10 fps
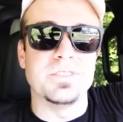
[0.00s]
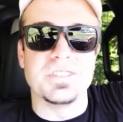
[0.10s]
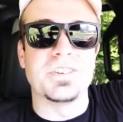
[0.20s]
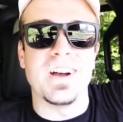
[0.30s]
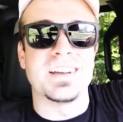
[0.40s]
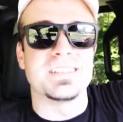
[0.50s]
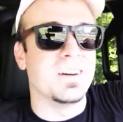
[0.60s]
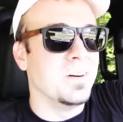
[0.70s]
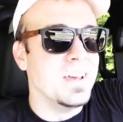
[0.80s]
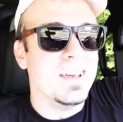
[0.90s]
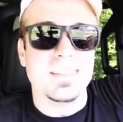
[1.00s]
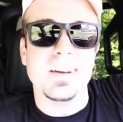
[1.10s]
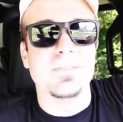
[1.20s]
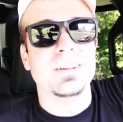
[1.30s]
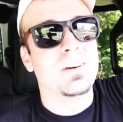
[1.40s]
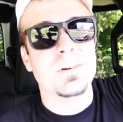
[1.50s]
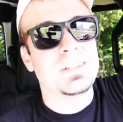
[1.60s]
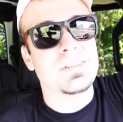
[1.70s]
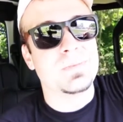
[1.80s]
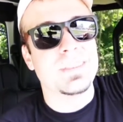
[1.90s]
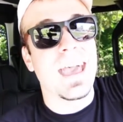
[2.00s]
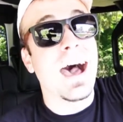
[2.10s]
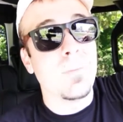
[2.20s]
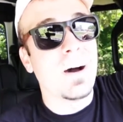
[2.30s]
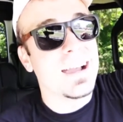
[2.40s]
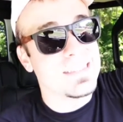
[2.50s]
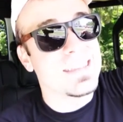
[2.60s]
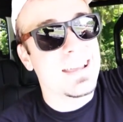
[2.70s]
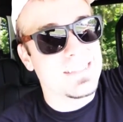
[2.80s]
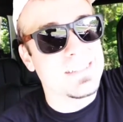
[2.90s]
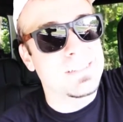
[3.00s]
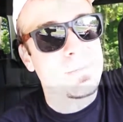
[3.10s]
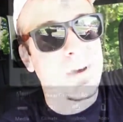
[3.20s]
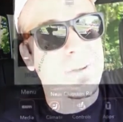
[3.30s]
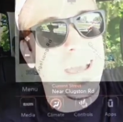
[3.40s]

a truck, so definitely no issues with the Alpine sound system that we